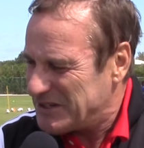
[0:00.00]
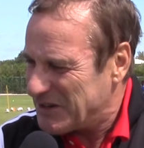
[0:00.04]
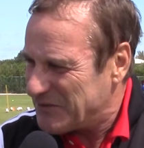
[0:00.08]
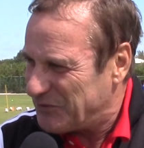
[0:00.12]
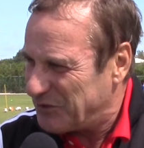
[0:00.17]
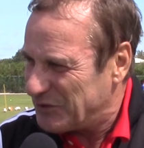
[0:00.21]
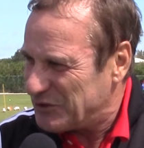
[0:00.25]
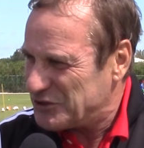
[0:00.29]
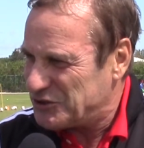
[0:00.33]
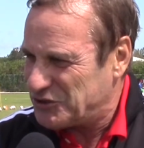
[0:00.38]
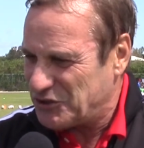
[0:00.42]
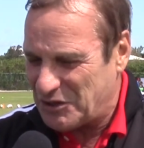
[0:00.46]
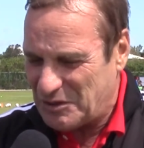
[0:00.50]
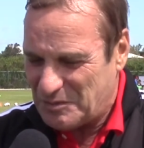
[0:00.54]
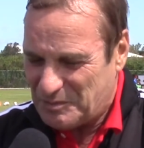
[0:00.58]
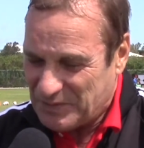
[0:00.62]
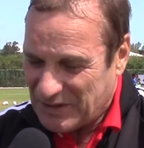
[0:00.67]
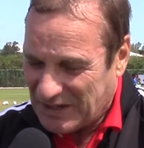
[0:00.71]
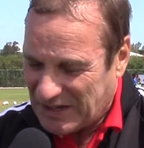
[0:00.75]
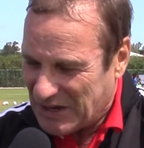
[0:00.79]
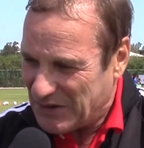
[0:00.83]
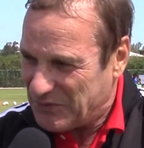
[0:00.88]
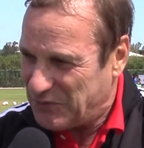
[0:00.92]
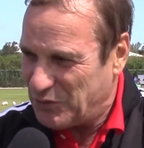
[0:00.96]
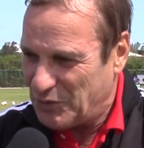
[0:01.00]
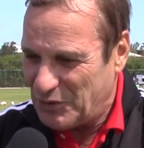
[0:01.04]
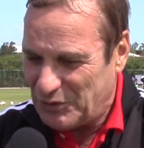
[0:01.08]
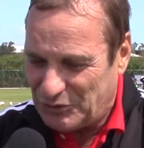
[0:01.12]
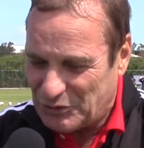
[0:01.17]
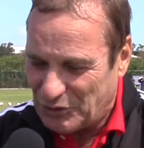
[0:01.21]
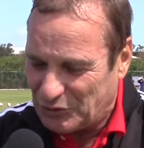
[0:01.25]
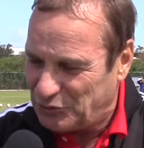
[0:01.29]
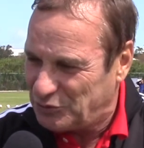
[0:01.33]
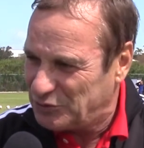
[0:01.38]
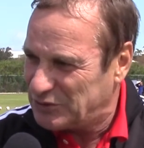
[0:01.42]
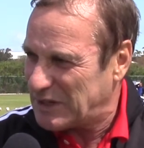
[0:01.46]
evolution? Be careful,
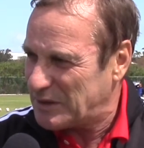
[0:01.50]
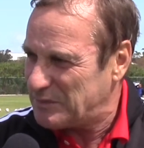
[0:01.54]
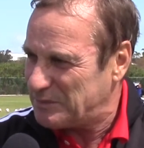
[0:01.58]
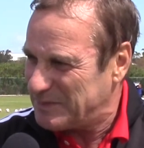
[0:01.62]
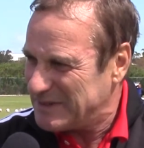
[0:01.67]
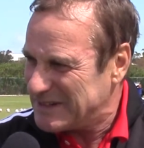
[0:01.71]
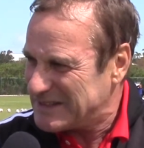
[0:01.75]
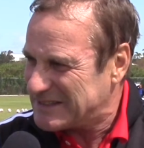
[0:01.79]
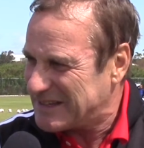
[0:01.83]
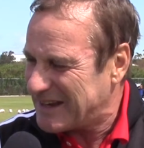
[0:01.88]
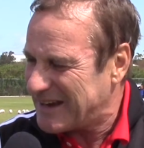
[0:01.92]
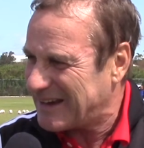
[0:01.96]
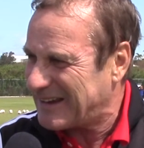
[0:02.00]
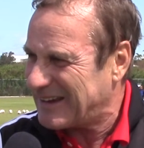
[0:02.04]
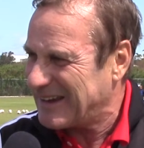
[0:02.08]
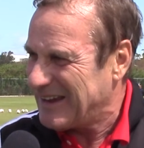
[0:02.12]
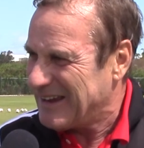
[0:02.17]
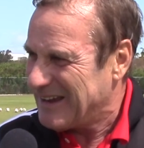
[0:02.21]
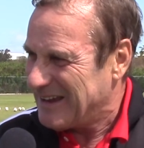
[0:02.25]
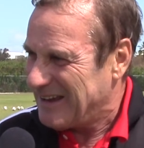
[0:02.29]
don't do that mistake.